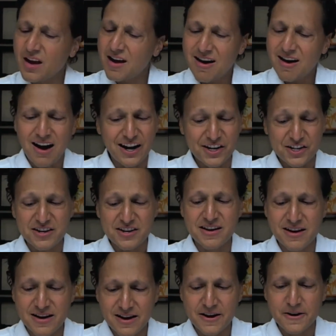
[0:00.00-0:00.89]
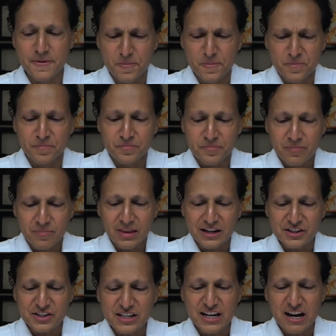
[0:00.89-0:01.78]
Hot.
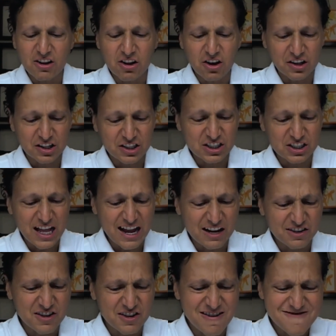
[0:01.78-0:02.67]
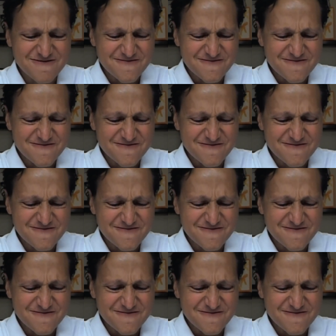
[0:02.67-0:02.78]
Let's see how long this lasts.